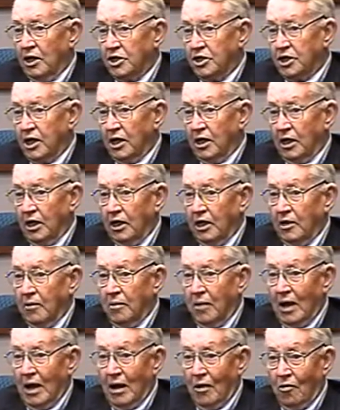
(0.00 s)
then sent
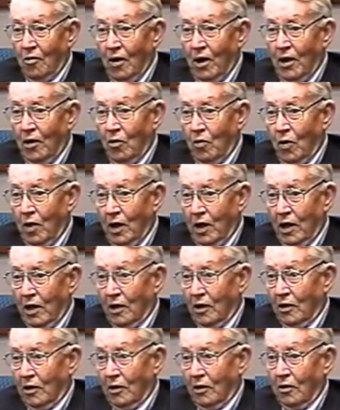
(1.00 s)
either by
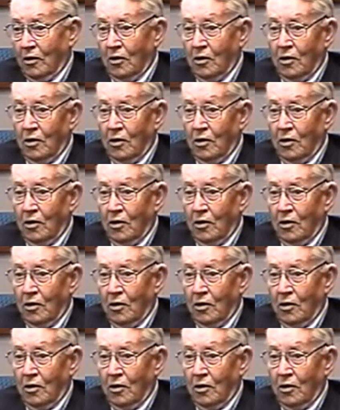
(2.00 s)
railway